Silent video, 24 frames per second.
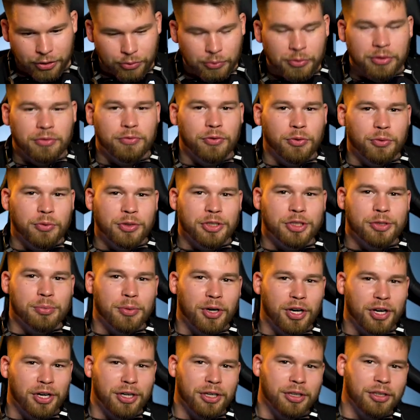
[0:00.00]
3 for
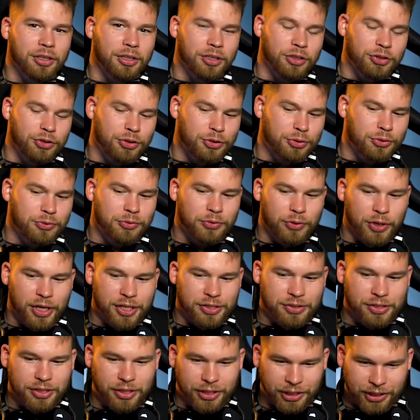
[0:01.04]
respawn, 2 for
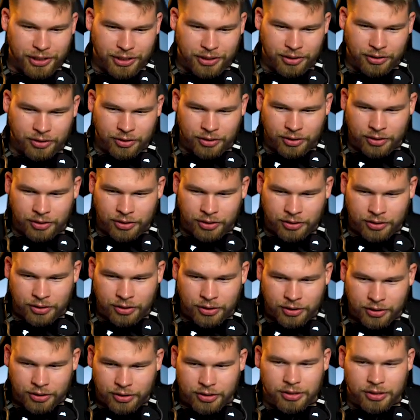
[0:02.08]
S&D.
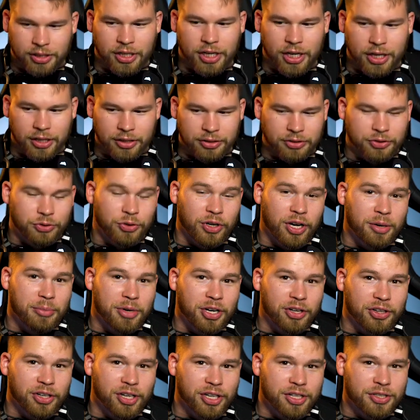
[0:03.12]
Try them
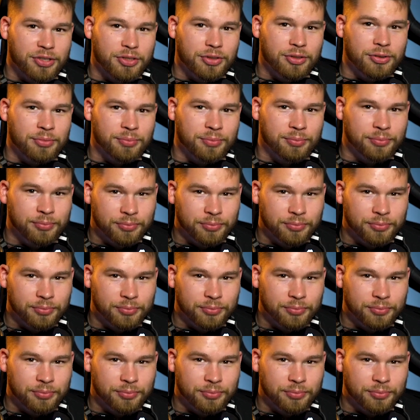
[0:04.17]
out, guys.